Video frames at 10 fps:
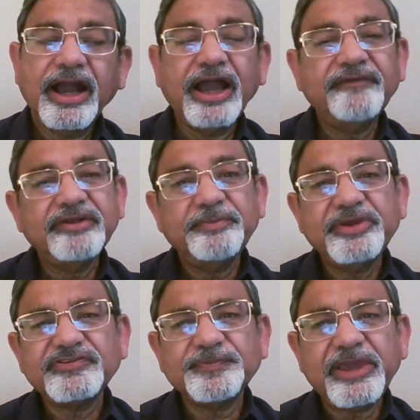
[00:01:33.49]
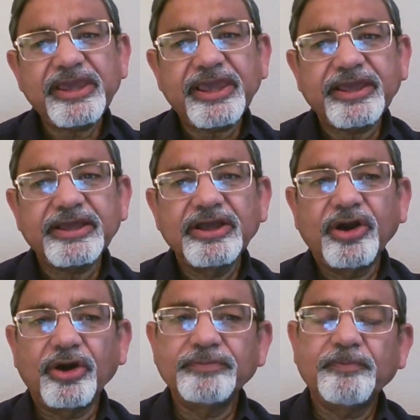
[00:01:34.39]
I will be speaking
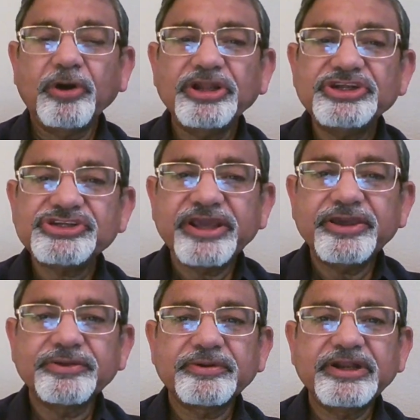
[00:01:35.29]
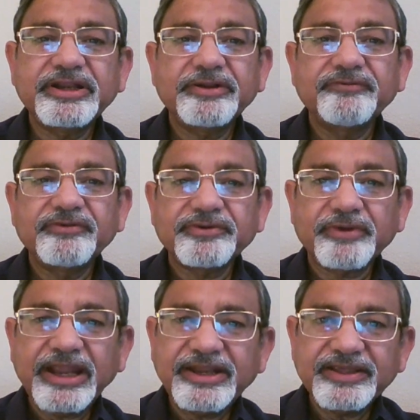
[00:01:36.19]
on polishing your
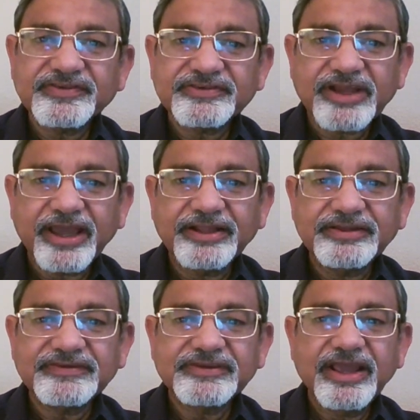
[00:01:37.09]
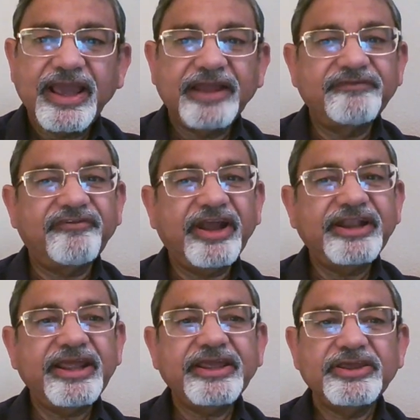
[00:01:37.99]
writing styles and
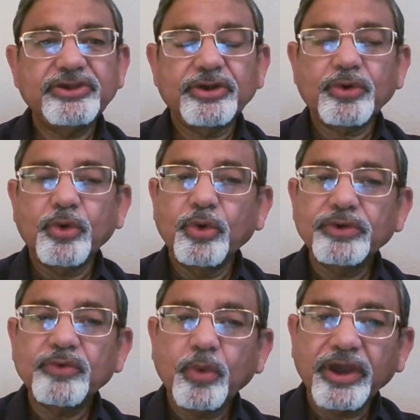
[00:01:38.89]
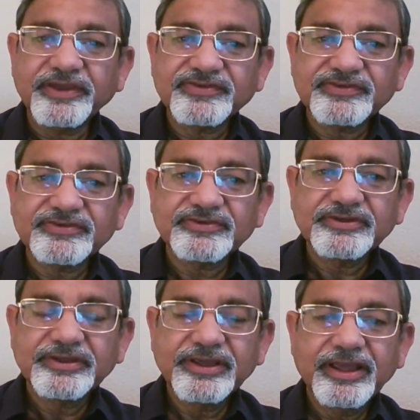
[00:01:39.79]
finding your own voice.
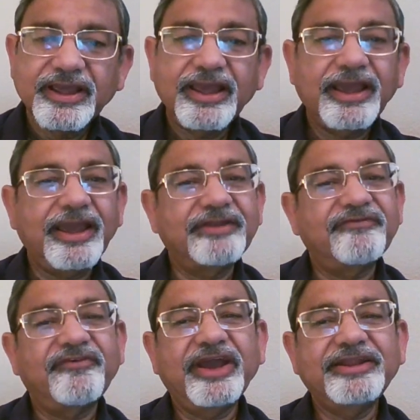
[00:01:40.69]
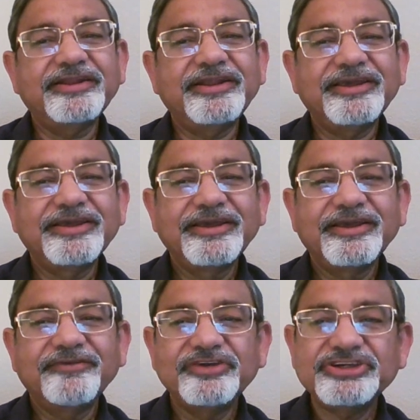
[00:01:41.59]
And finally,
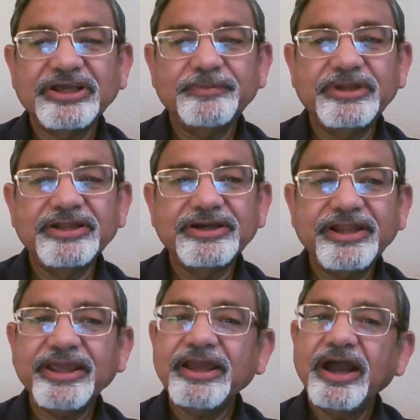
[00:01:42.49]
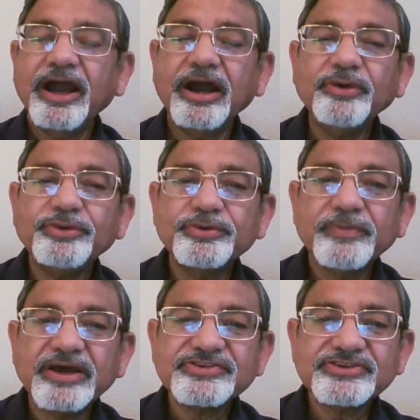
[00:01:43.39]
we shall be learning how to
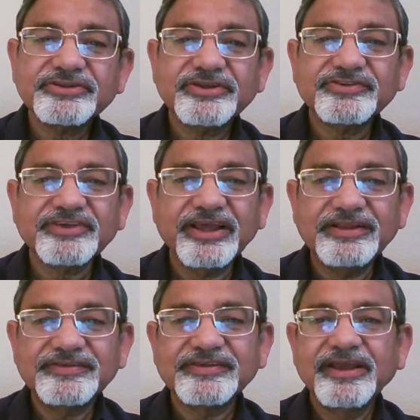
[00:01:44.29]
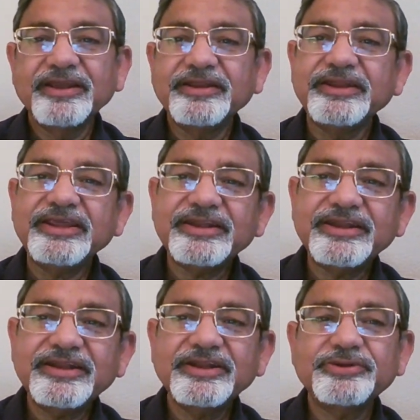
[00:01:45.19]
master the skills
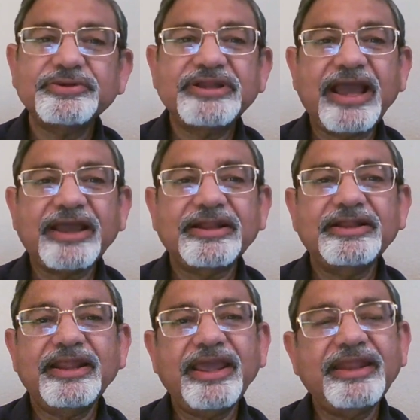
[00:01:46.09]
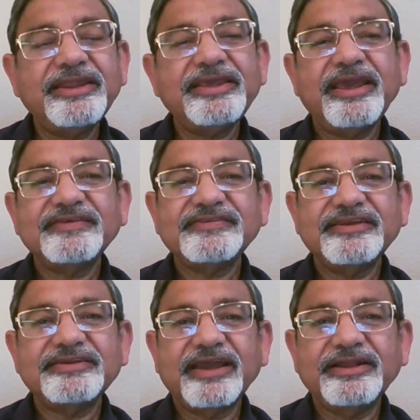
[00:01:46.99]
needed to tackle any essay
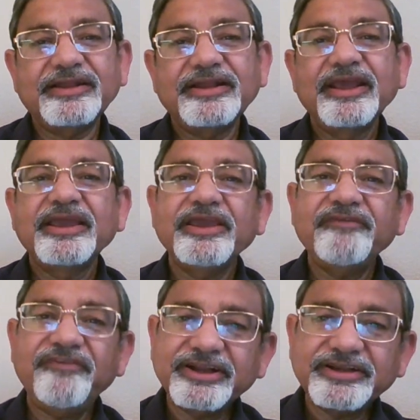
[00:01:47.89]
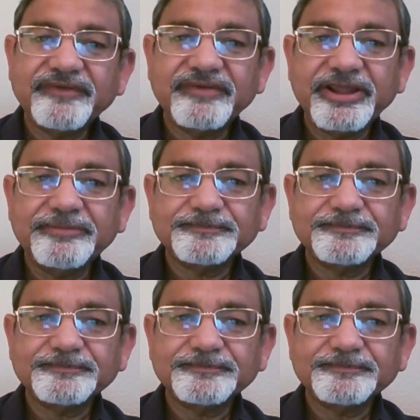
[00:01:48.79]
title effectively.